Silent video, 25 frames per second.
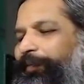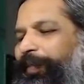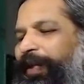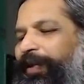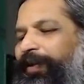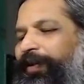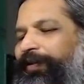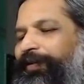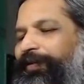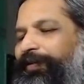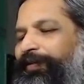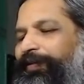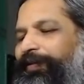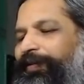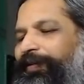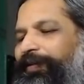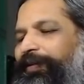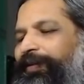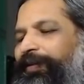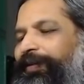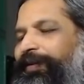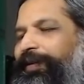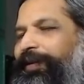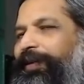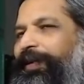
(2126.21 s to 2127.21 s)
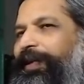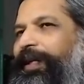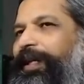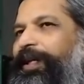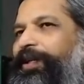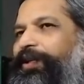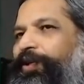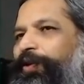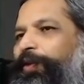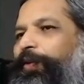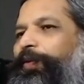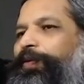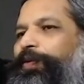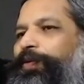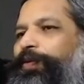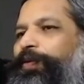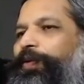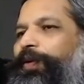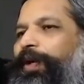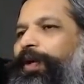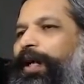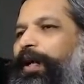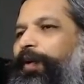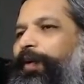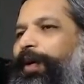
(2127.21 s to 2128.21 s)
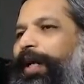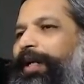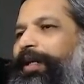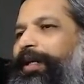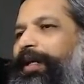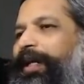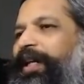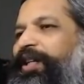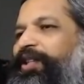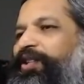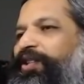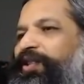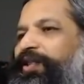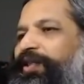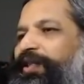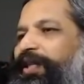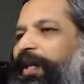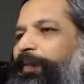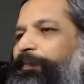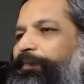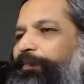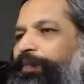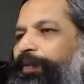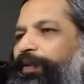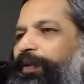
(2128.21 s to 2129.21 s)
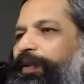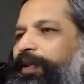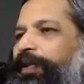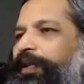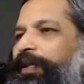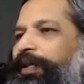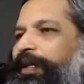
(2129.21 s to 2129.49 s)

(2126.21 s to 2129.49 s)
because he shows you how at each step